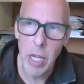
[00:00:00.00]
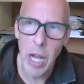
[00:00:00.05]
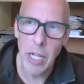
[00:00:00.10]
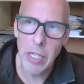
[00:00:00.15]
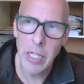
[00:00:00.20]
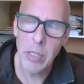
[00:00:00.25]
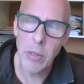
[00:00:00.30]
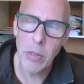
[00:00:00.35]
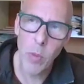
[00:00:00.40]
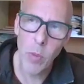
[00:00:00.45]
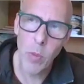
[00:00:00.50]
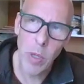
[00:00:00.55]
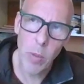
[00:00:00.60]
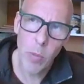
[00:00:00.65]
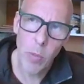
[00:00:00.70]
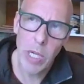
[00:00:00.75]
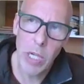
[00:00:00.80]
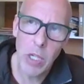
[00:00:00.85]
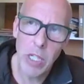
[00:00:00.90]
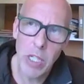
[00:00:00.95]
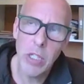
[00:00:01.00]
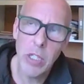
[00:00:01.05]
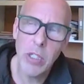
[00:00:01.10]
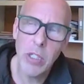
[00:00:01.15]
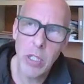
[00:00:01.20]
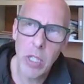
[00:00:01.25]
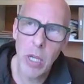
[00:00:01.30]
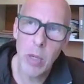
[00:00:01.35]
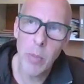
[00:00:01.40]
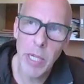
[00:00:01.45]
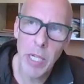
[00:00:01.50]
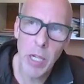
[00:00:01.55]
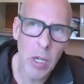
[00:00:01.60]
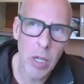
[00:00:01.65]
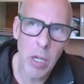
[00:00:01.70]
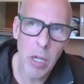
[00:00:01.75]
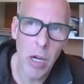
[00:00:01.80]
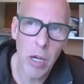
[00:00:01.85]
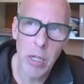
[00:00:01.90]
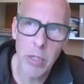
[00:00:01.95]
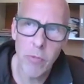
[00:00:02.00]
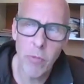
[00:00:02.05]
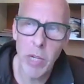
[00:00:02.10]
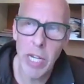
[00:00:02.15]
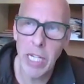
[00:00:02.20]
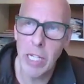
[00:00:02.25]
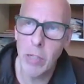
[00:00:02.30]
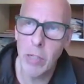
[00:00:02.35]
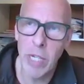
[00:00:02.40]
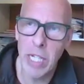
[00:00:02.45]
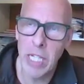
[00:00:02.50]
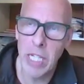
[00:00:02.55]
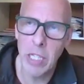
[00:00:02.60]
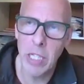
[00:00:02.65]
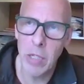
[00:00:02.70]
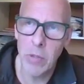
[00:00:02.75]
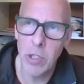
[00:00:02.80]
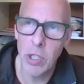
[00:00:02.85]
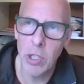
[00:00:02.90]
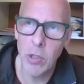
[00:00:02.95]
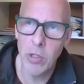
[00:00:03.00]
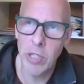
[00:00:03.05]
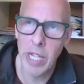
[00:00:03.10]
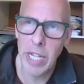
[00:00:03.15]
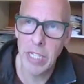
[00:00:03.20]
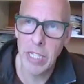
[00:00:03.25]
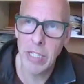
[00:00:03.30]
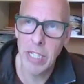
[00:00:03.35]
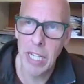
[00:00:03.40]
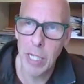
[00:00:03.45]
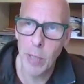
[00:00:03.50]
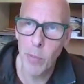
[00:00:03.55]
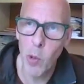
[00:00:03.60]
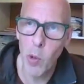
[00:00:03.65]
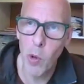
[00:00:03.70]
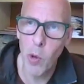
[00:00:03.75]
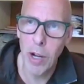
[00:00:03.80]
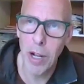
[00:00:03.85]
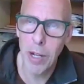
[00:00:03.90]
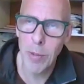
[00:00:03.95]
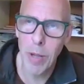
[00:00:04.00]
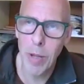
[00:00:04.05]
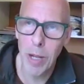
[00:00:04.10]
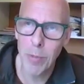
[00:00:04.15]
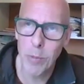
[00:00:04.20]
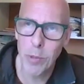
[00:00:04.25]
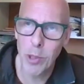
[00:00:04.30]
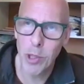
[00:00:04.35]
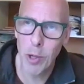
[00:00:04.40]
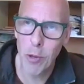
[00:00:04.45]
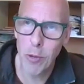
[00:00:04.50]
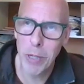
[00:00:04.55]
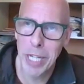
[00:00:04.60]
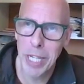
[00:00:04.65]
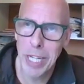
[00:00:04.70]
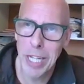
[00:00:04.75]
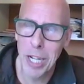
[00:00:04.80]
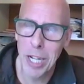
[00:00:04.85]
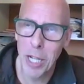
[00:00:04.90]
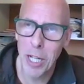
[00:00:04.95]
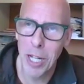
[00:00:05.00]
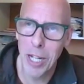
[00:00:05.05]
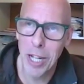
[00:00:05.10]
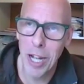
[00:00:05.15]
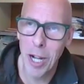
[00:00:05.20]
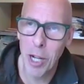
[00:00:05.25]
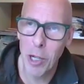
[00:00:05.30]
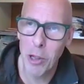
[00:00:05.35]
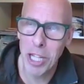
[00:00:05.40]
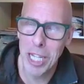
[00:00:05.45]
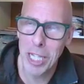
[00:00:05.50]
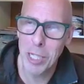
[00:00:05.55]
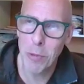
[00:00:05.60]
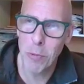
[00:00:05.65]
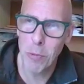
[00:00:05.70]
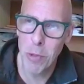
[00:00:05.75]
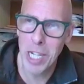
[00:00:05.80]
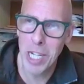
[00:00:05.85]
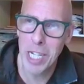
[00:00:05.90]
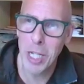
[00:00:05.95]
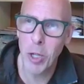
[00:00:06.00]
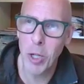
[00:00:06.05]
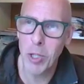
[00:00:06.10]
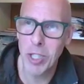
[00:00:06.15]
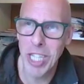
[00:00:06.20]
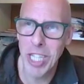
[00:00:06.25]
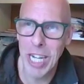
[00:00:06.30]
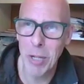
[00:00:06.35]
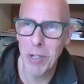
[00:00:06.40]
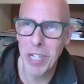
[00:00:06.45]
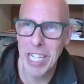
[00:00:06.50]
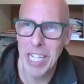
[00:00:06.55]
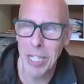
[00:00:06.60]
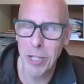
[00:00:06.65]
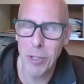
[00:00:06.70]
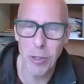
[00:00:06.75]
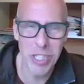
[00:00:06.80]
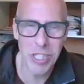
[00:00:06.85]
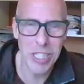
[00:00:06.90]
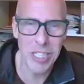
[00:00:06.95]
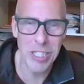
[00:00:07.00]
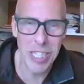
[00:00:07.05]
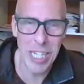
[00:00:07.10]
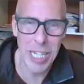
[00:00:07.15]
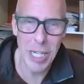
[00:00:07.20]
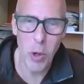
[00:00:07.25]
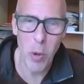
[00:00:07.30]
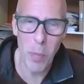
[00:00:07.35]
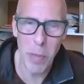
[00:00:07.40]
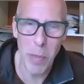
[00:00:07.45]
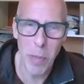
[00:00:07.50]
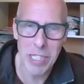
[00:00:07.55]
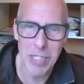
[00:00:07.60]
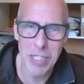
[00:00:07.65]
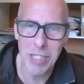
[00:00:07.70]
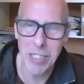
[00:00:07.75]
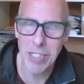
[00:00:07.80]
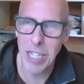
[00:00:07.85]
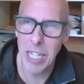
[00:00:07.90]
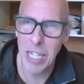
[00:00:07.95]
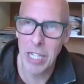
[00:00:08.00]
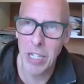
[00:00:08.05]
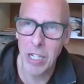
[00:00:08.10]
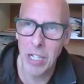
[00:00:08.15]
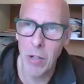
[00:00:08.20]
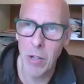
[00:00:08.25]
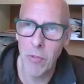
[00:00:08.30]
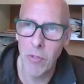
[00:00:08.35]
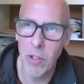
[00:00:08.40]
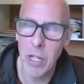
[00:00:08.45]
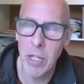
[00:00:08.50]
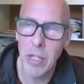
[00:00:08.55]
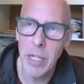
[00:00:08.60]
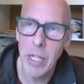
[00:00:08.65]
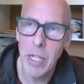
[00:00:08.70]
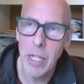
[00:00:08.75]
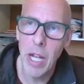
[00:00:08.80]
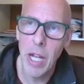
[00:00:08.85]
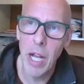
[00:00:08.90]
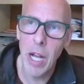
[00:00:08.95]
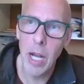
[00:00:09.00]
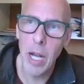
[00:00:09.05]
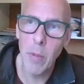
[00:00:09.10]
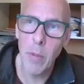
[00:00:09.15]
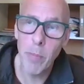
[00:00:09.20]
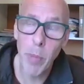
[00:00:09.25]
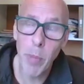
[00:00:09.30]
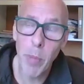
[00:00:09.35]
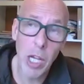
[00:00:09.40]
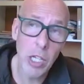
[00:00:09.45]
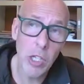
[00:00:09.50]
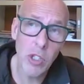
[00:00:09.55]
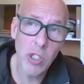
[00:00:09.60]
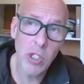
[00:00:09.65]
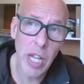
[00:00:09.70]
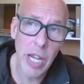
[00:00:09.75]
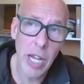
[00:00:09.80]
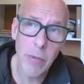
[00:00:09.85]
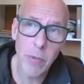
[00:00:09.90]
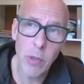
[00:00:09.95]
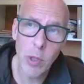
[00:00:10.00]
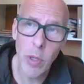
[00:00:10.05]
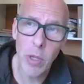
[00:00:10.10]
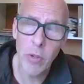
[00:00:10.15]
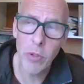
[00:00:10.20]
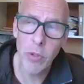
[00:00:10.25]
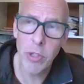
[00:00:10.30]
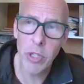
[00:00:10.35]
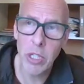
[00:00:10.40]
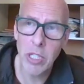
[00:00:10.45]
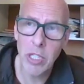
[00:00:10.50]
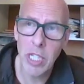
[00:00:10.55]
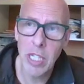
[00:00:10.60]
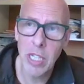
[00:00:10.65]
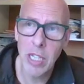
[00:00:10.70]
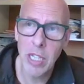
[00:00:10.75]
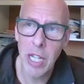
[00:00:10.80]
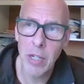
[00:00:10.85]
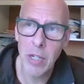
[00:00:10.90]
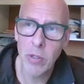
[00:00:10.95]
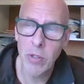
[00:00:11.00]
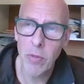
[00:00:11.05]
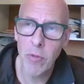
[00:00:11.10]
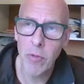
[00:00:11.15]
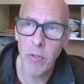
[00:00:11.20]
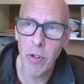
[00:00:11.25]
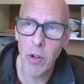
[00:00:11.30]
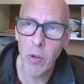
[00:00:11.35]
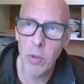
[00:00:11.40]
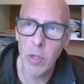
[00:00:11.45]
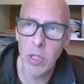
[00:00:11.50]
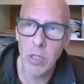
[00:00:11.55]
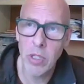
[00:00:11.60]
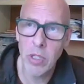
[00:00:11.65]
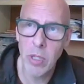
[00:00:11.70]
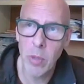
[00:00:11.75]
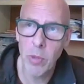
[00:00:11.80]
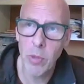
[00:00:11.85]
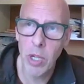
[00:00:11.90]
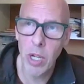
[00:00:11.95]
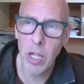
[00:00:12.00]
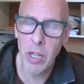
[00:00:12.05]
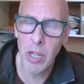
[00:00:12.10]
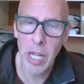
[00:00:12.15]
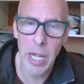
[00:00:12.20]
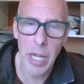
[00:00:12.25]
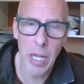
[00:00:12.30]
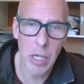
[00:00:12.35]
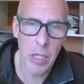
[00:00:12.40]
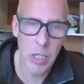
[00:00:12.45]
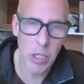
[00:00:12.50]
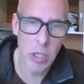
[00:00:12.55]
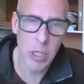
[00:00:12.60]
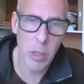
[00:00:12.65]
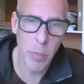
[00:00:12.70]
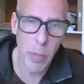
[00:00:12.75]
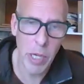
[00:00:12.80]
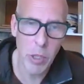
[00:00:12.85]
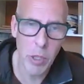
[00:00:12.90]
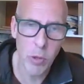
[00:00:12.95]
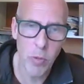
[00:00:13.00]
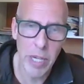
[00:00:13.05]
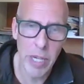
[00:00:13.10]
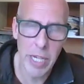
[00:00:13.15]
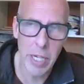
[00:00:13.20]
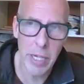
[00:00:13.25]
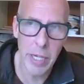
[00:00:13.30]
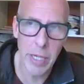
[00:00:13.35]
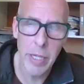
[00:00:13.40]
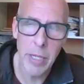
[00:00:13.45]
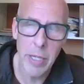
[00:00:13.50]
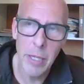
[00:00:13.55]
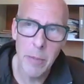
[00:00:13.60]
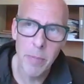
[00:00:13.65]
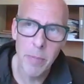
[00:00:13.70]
And that's when I used to, I really don't use X anymore. I'm sorry. I think it's really gone downhill since Elon Musk has taken over. But I used to have 12, 13,000 followers, something like that. And I used to post regularly.